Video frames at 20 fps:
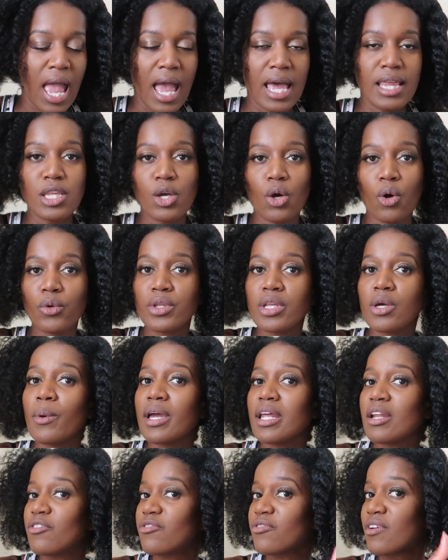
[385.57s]
And the only
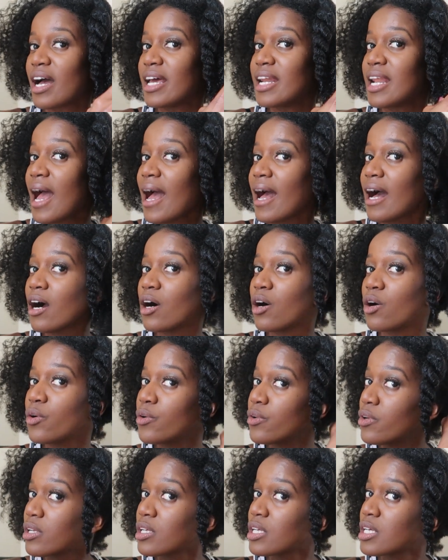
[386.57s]
way to find
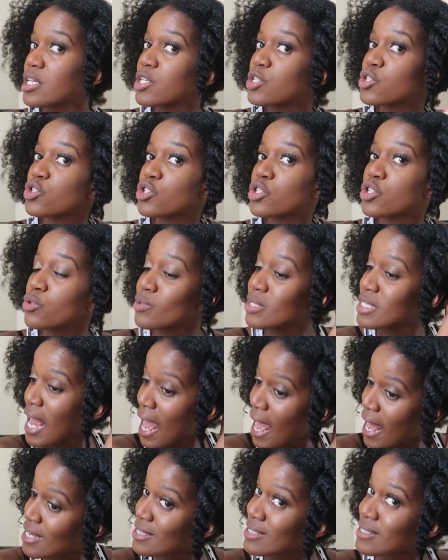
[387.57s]
out is to
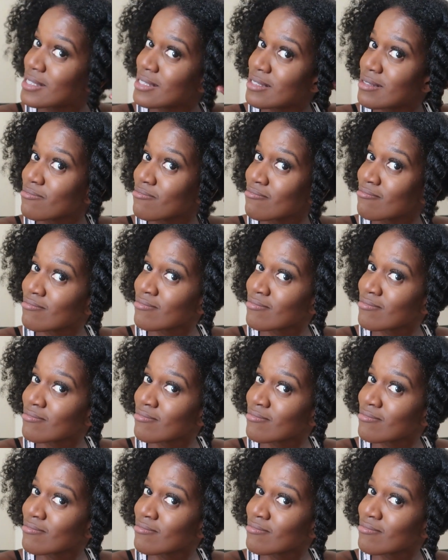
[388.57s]
test.